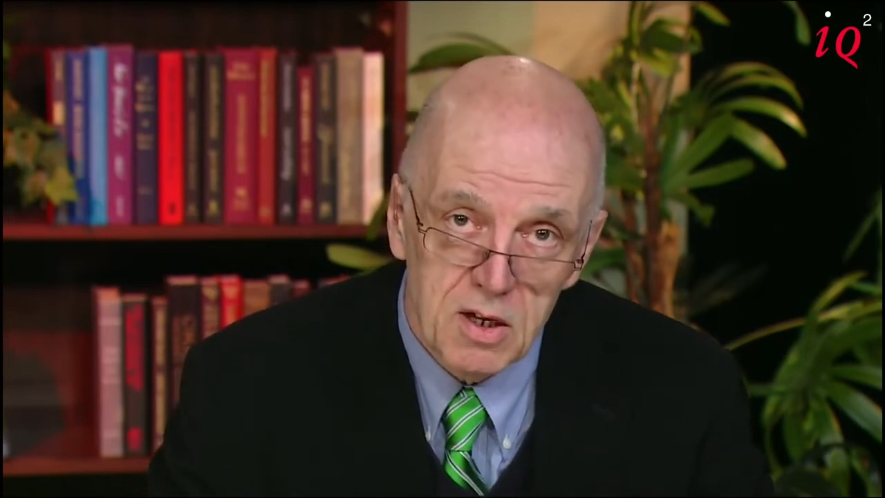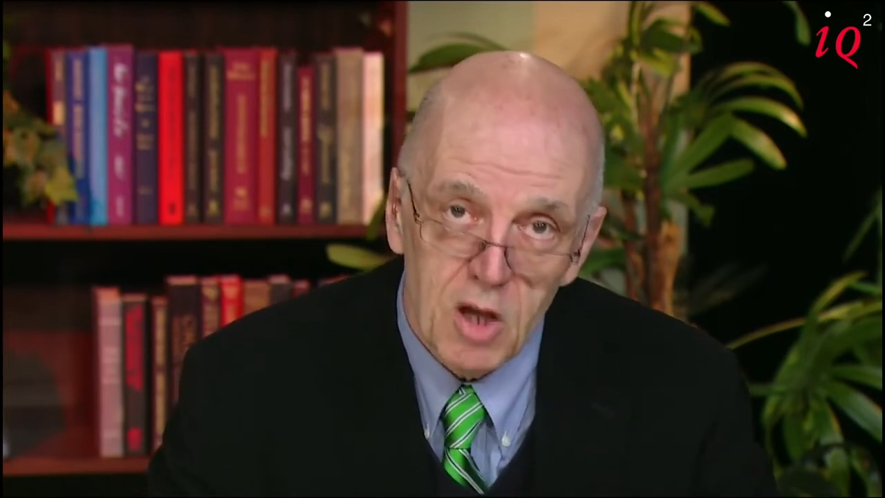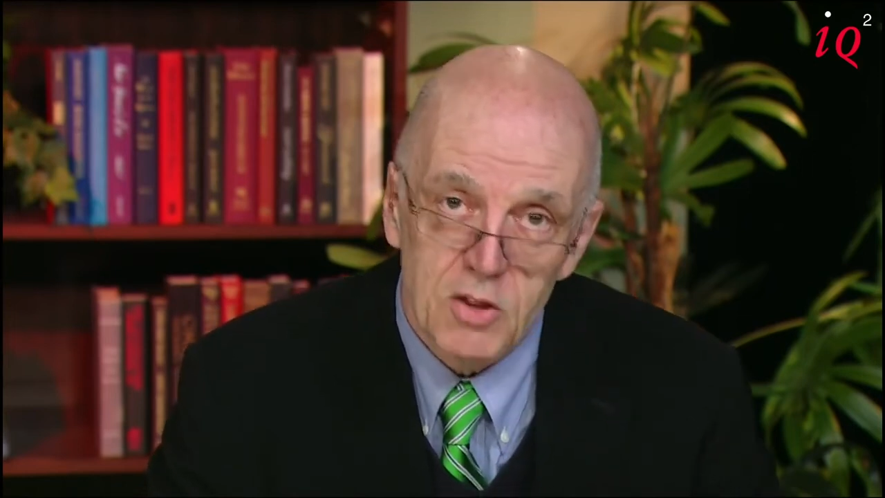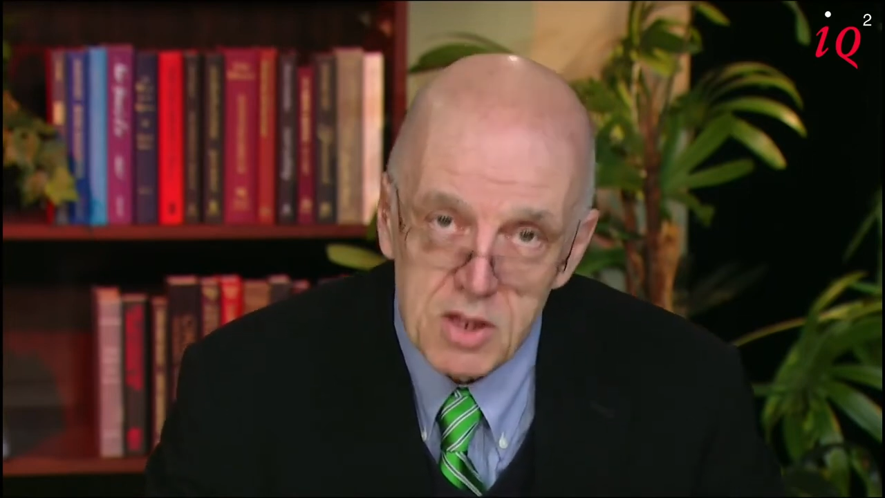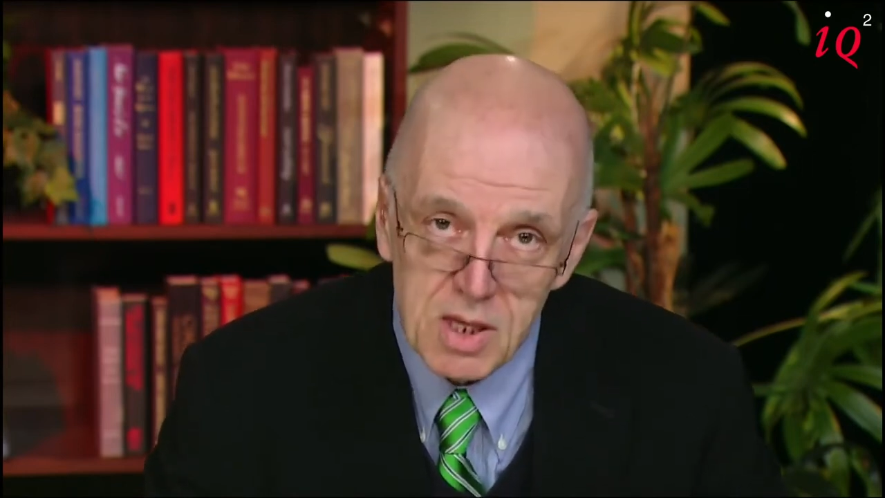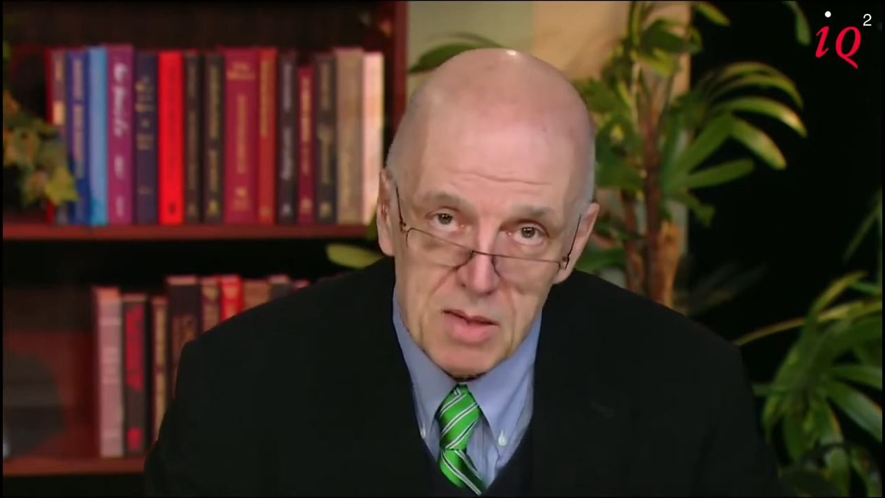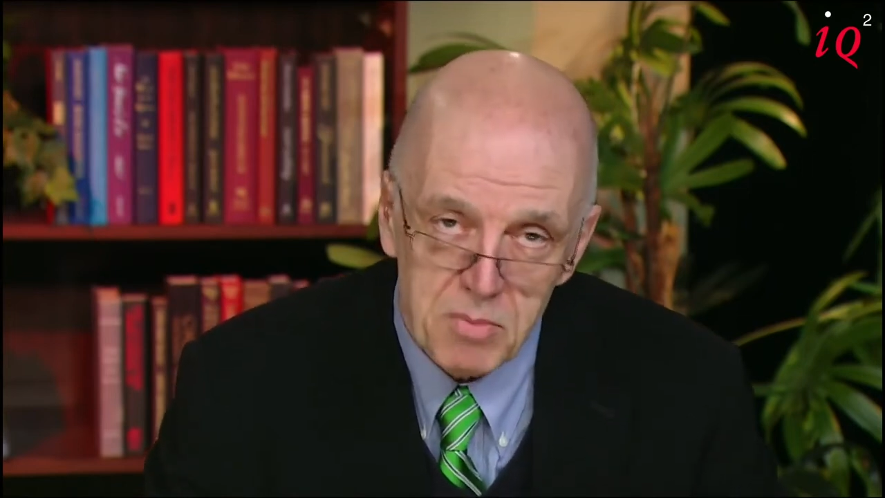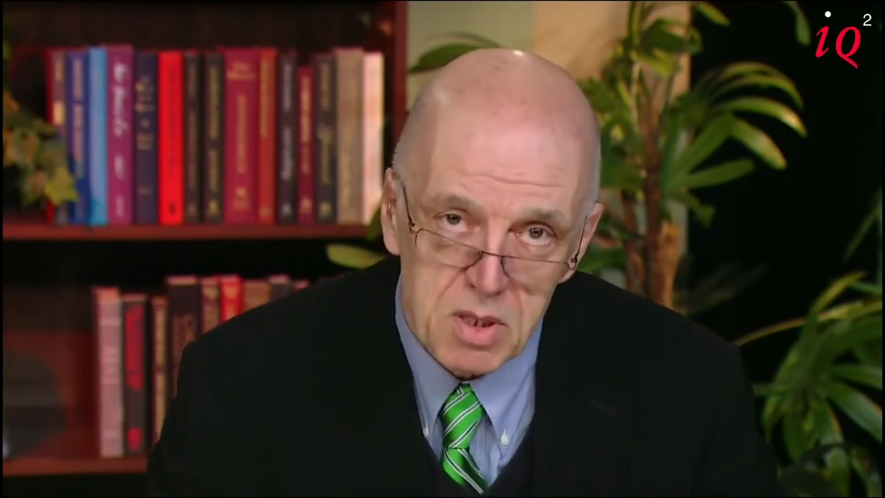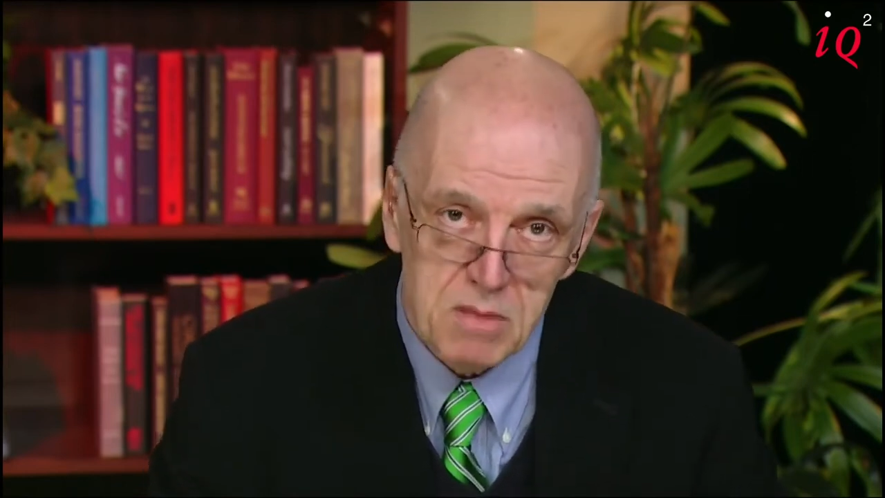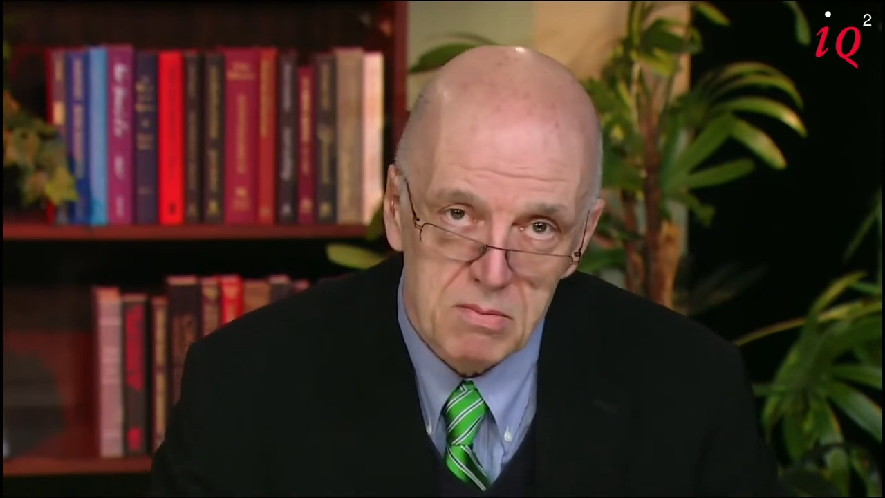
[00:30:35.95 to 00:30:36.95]
on
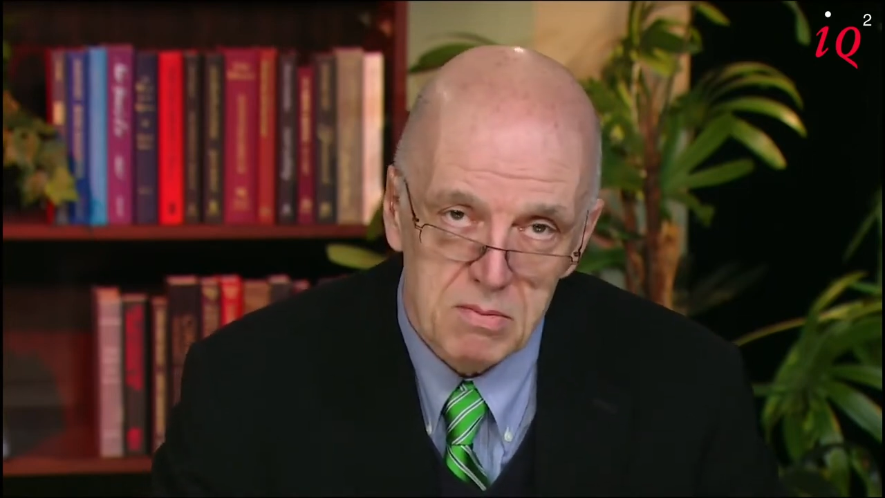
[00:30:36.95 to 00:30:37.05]
skips.